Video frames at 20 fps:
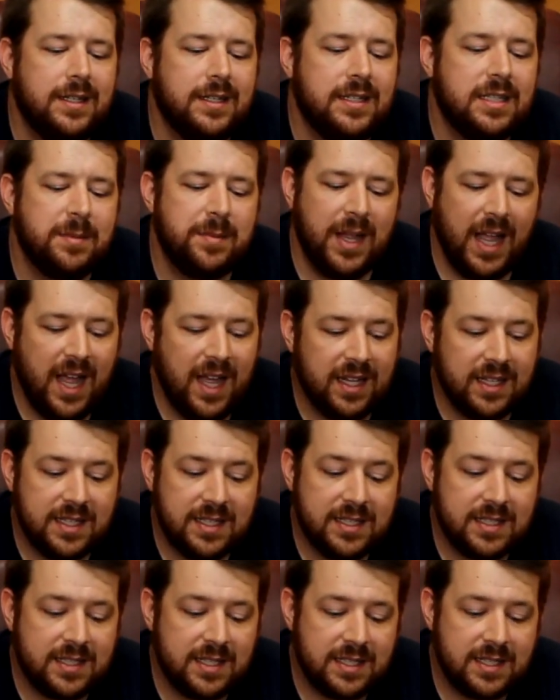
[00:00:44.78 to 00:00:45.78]
to be
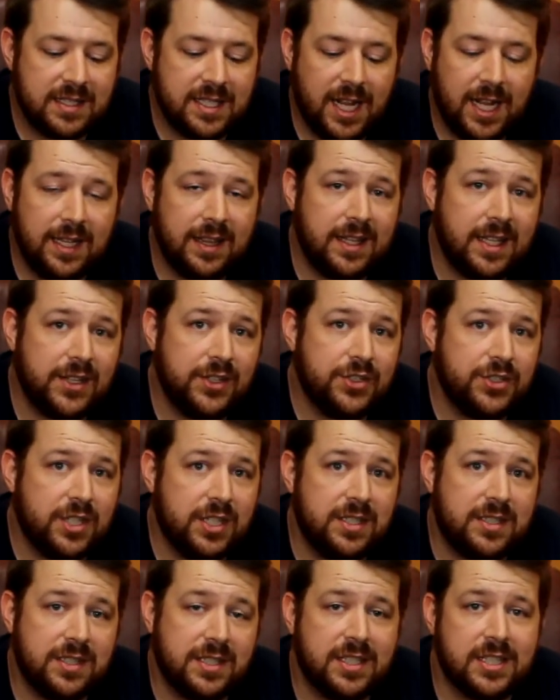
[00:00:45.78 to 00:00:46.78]
honest, it's not that
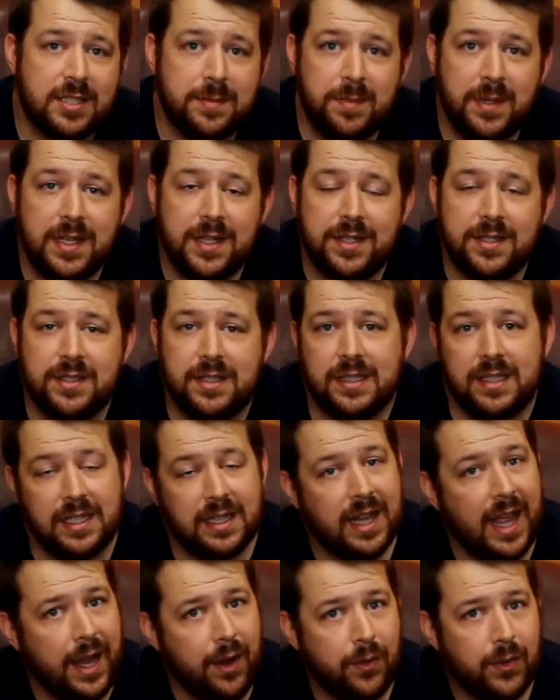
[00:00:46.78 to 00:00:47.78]
Jesus speaks any
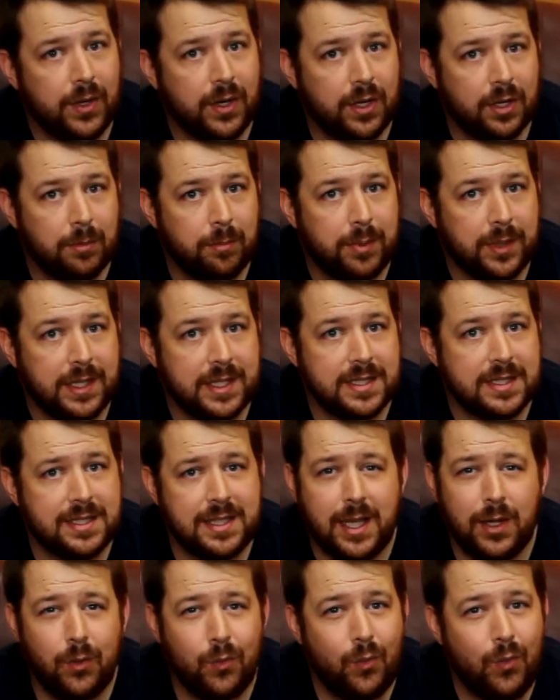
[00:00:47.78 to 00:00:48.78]
louder, but it's
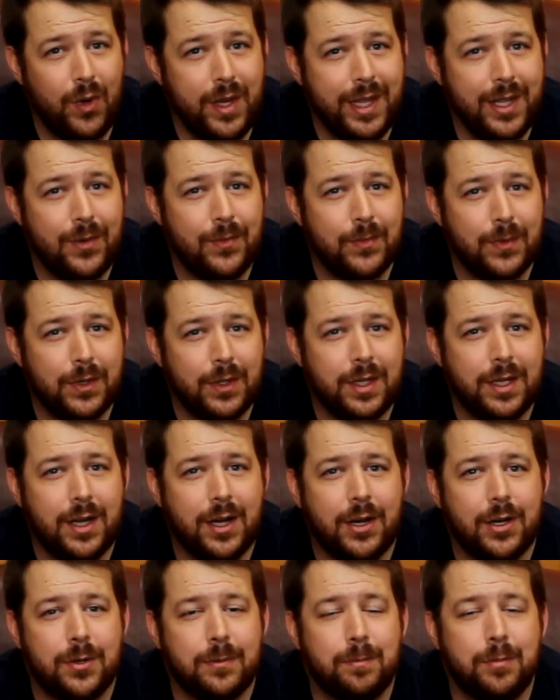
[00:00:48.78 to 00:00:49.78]
that we really
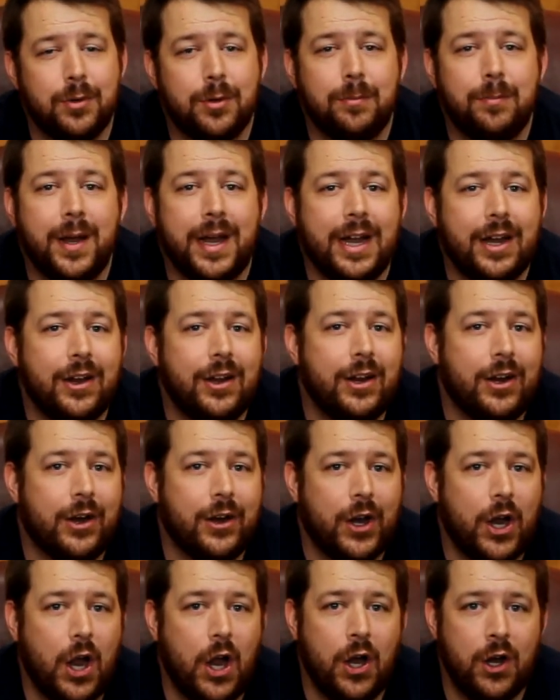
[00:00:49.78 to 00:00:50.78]
are preparing
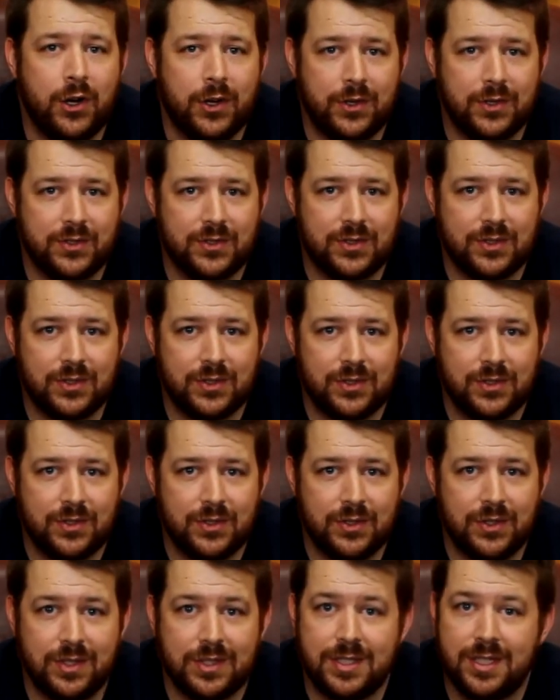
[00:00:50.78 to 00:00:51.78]
our
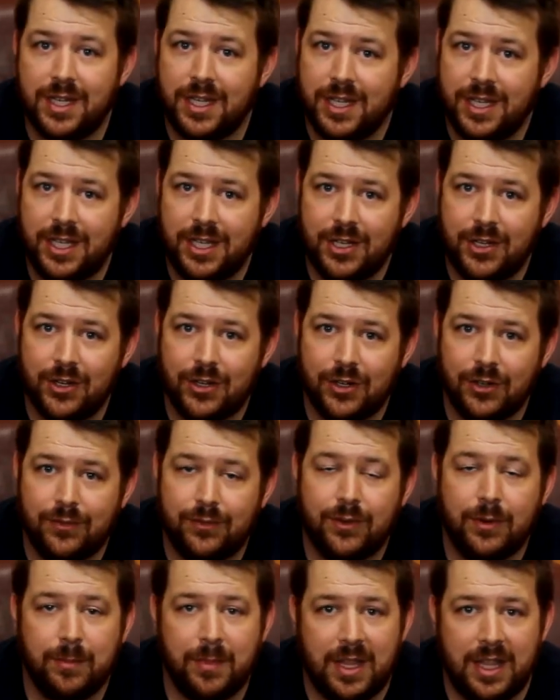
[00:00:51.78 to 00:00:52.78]
hearts to hear
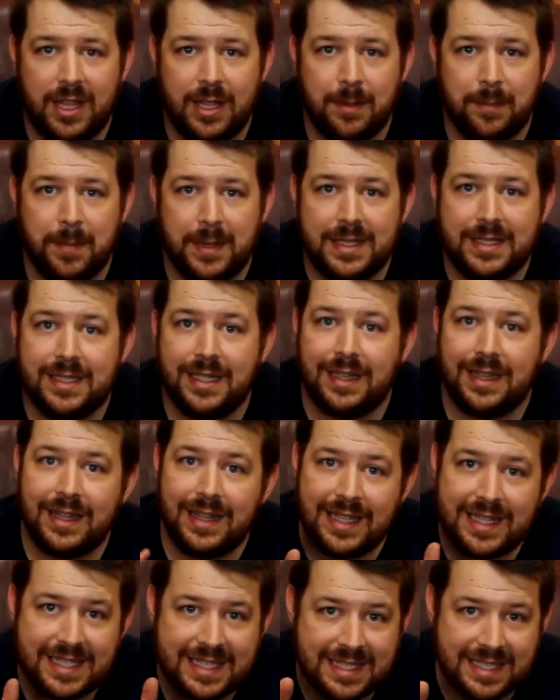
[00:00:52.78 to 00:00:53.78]
from Him and to
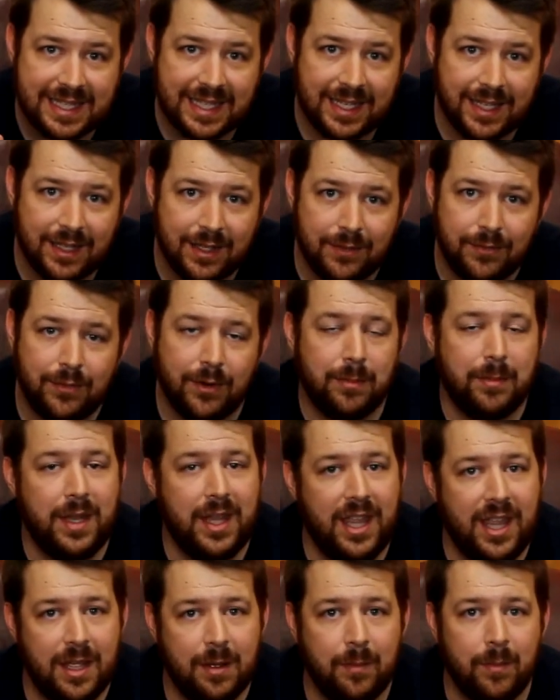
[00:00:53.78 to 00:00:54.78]
listen from
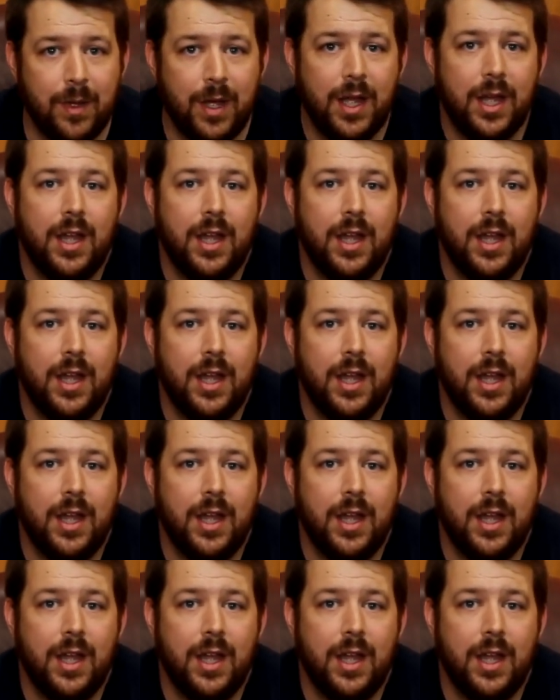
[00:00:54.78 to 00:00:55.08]
Him